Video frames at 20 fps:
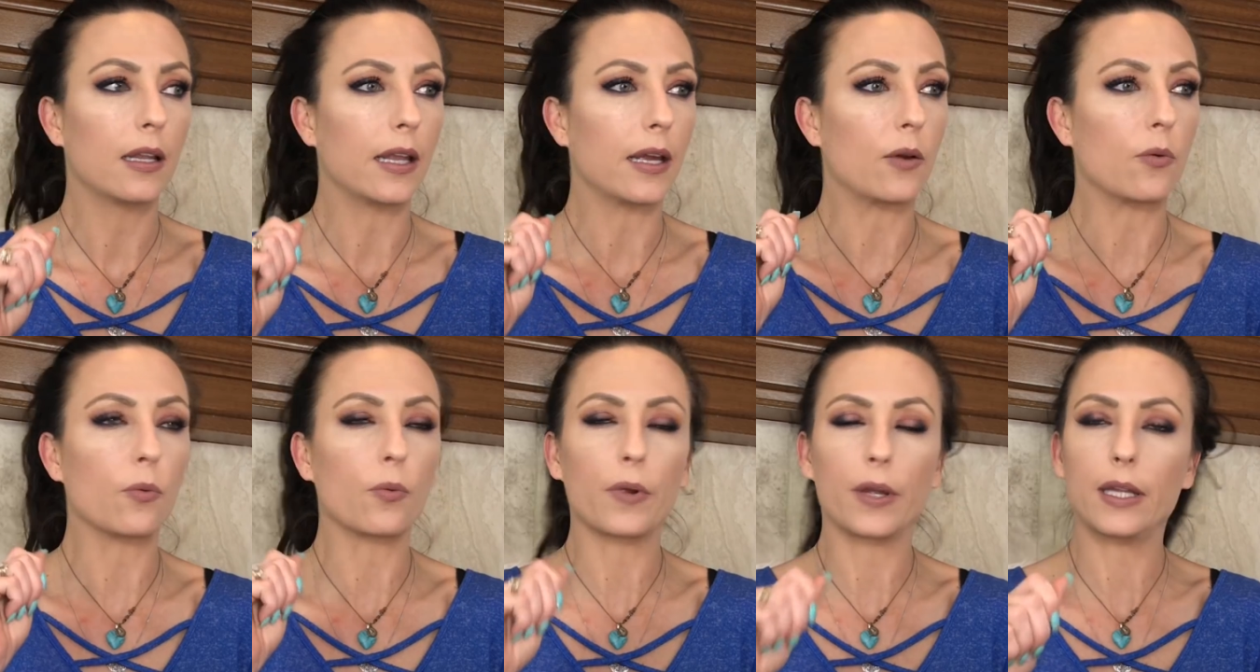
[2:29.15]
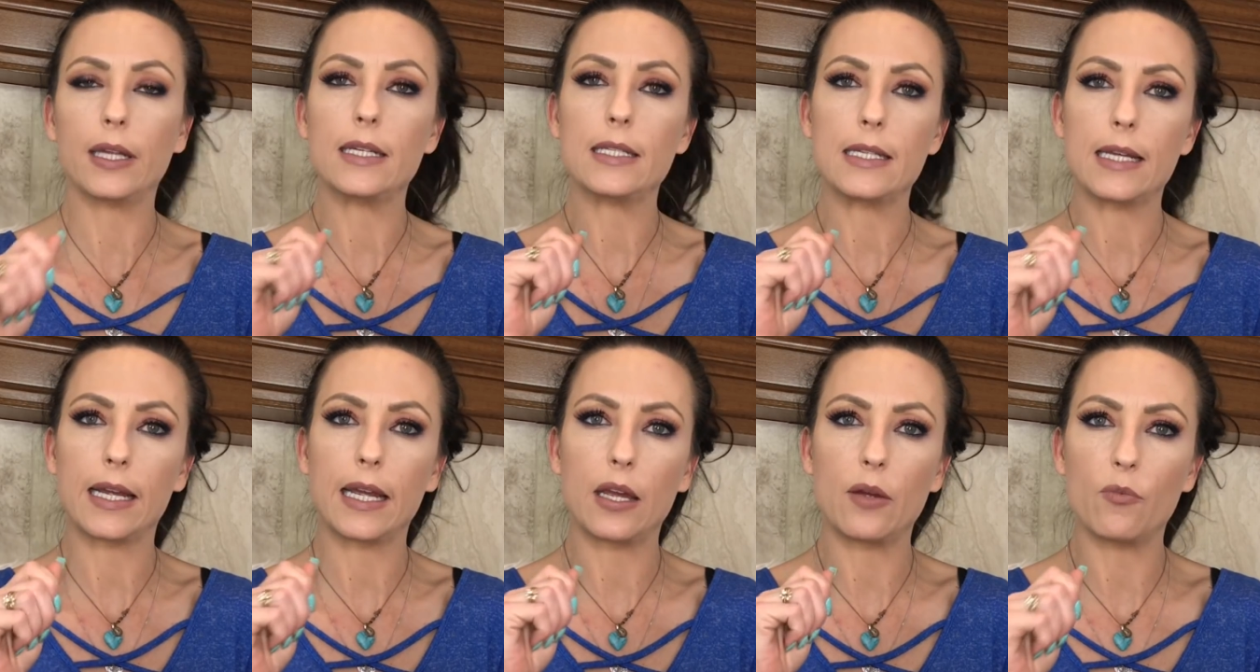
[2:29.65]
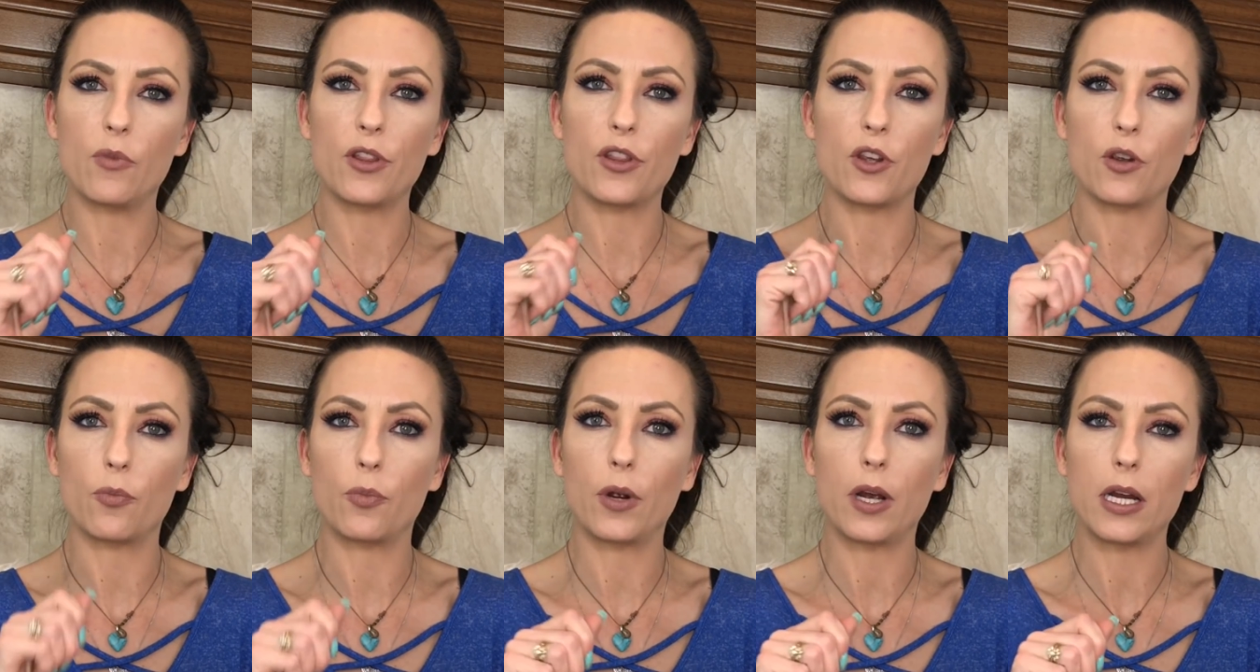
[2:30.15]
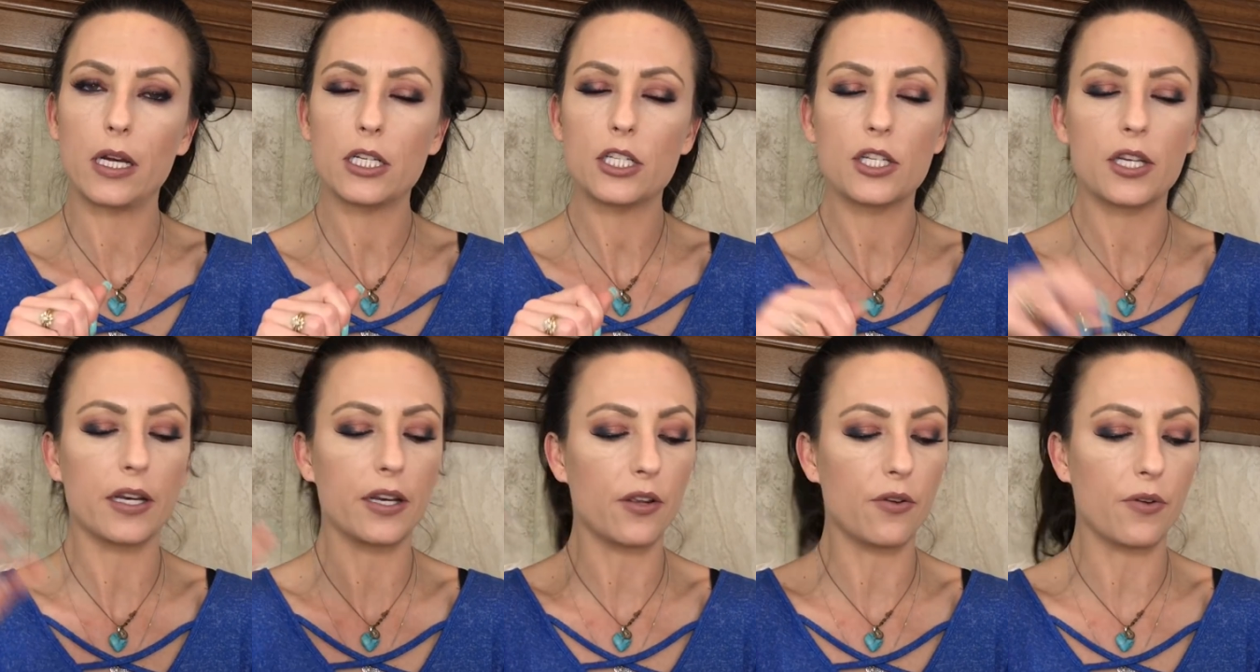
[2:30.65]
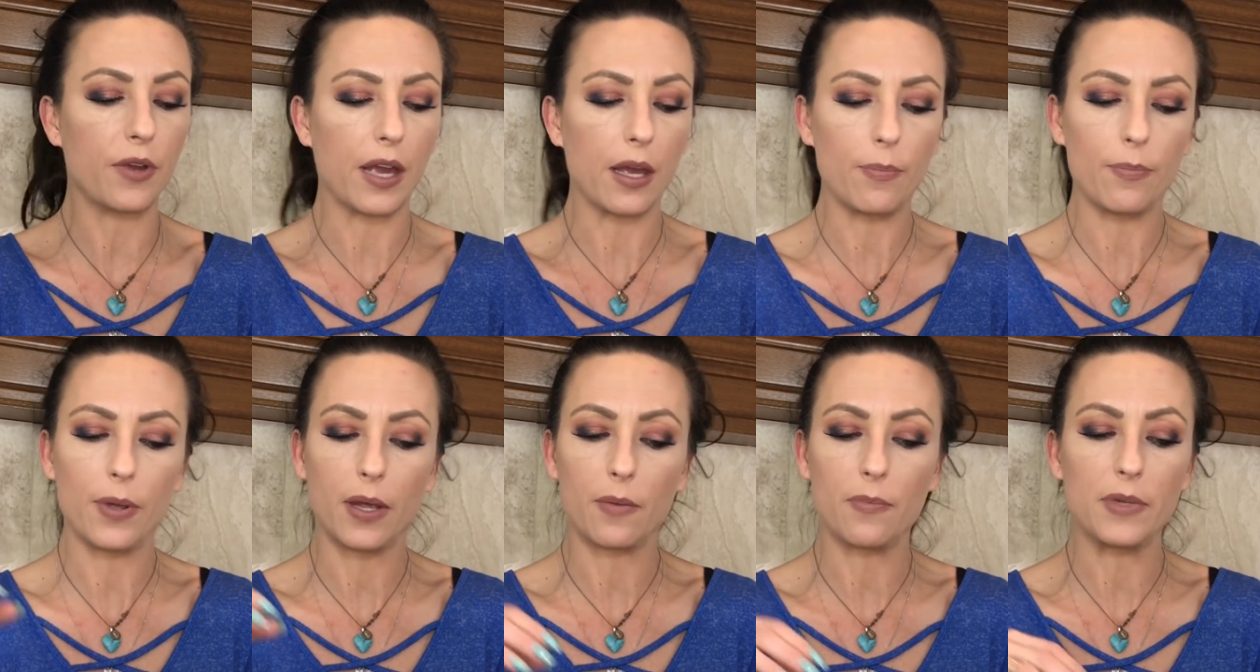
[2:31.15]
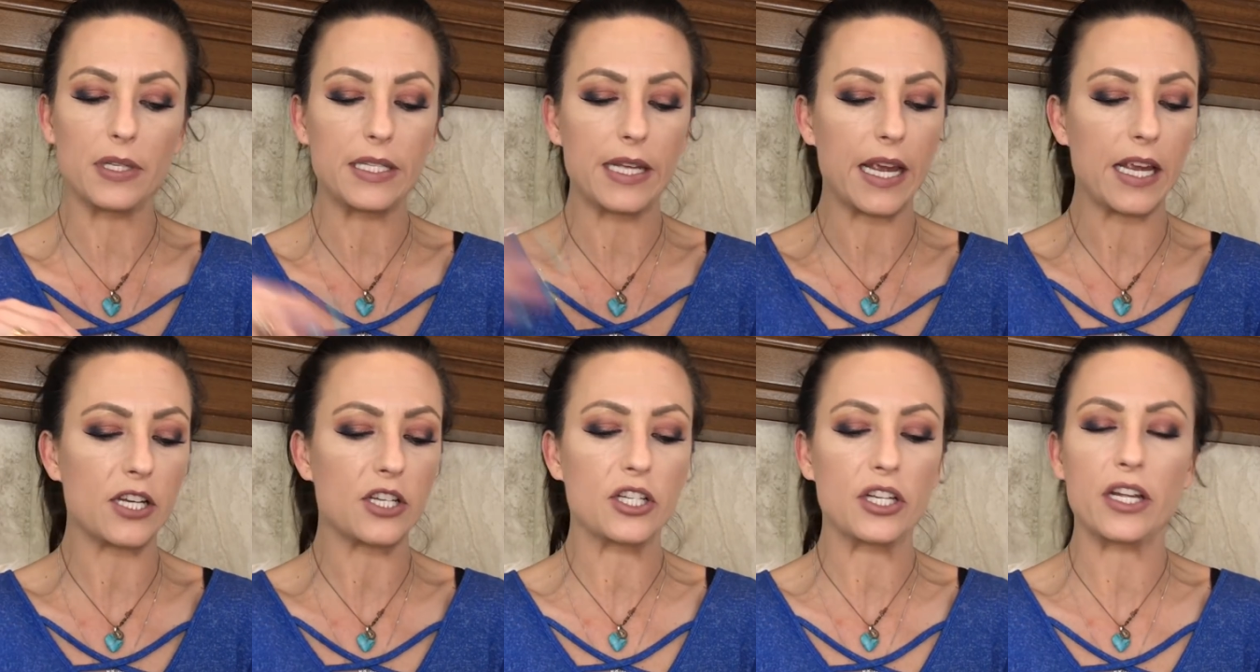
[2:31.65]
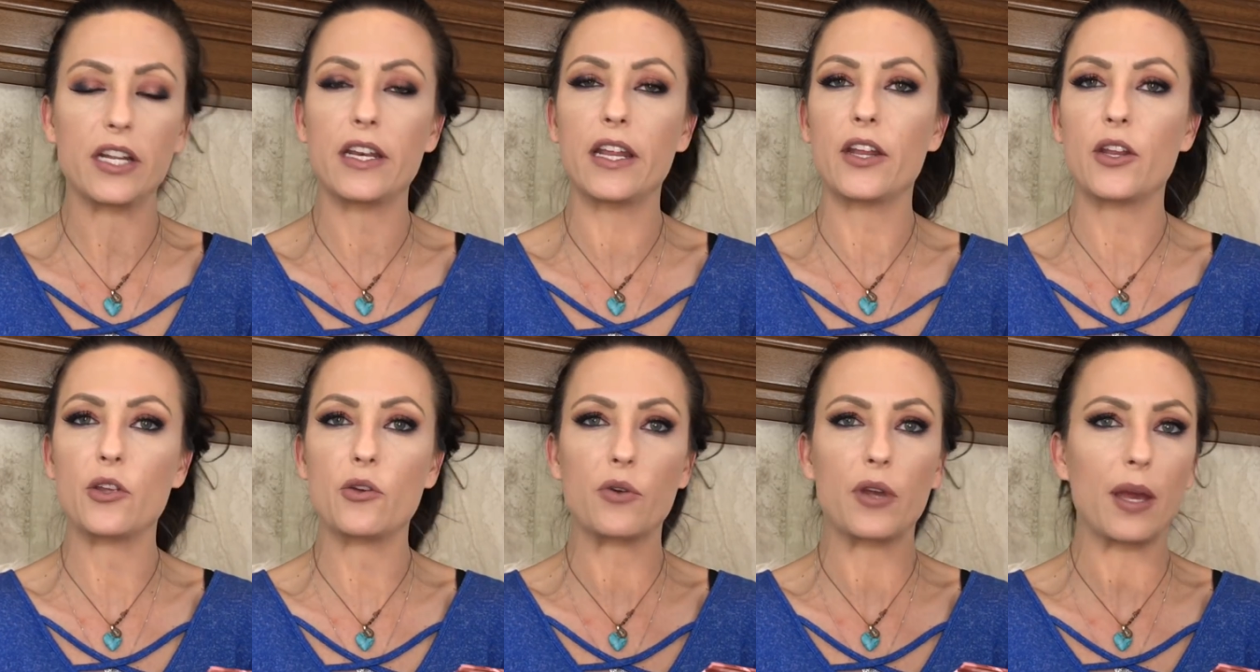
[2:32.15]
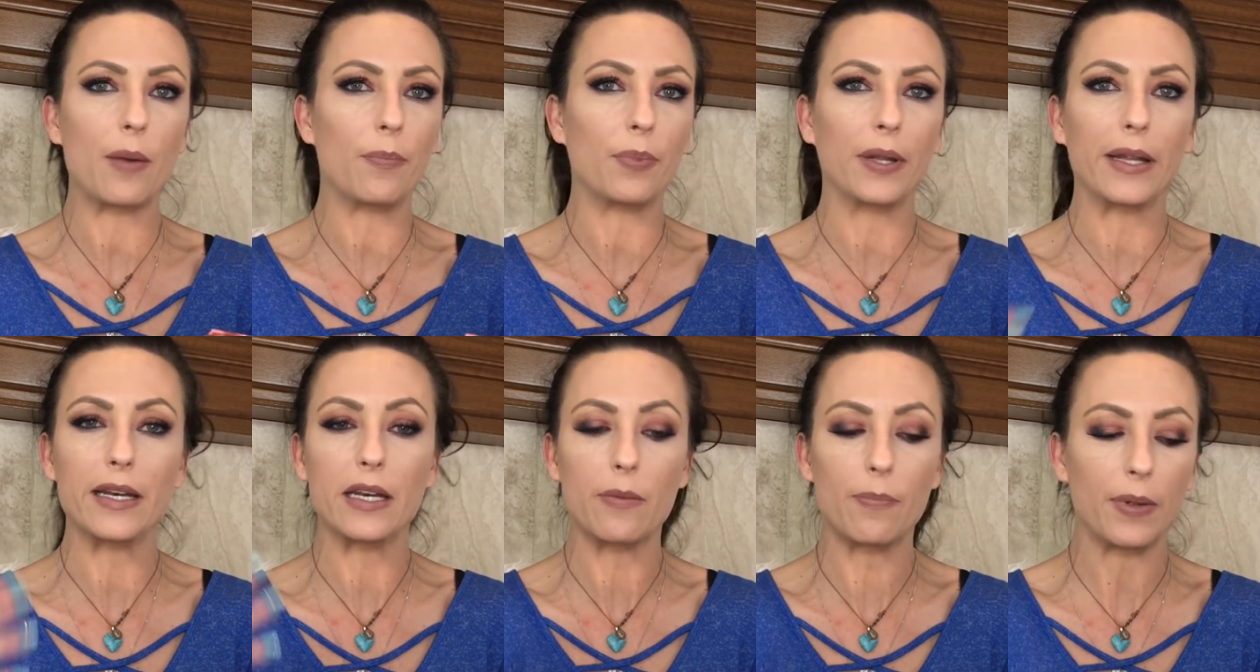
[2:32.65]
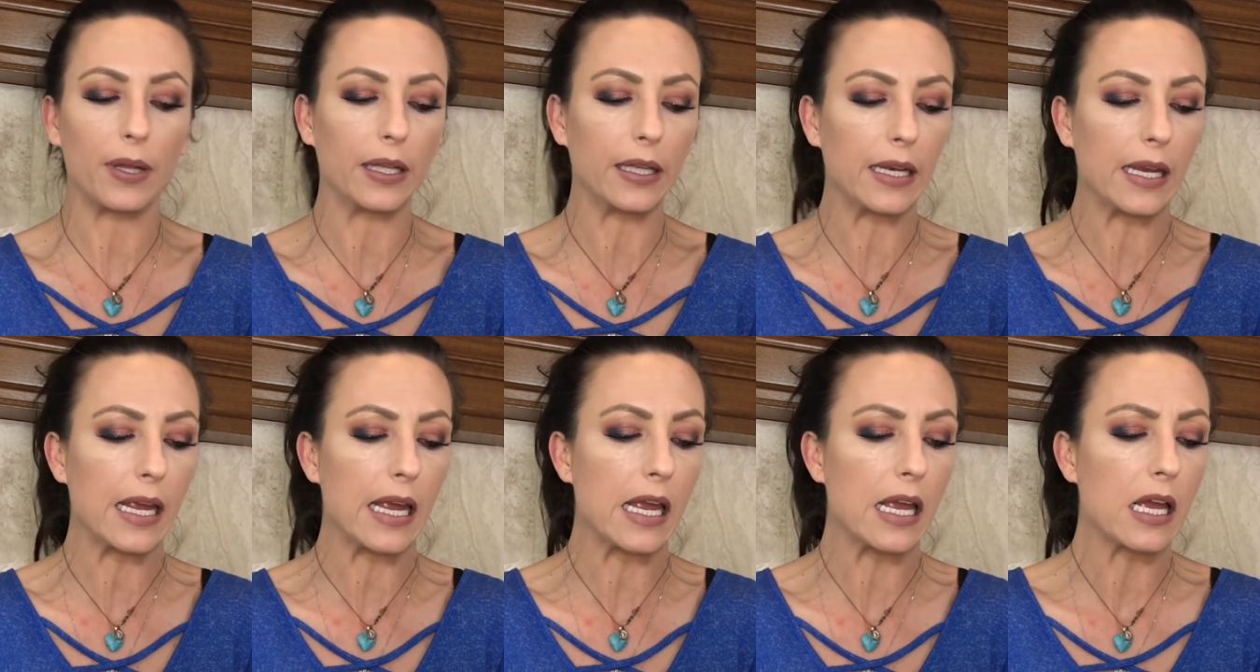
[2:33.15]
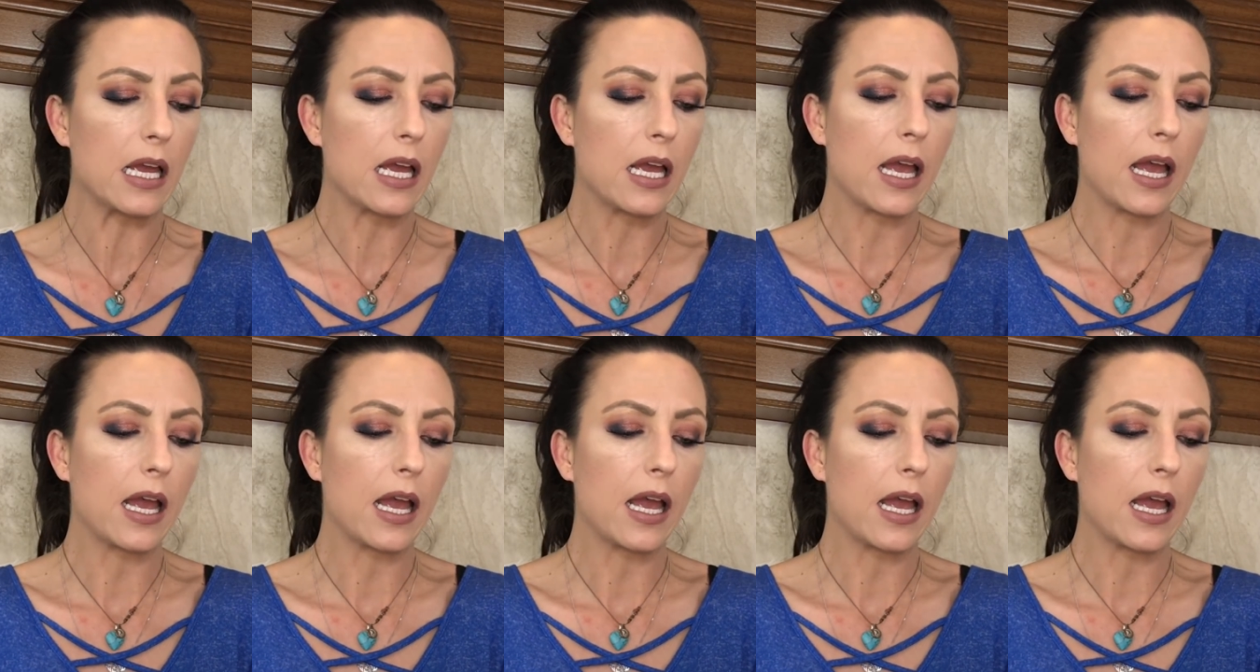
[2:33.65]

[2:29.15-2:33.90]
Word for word: like really dig in with your brush and you get pigmentation and you get blendability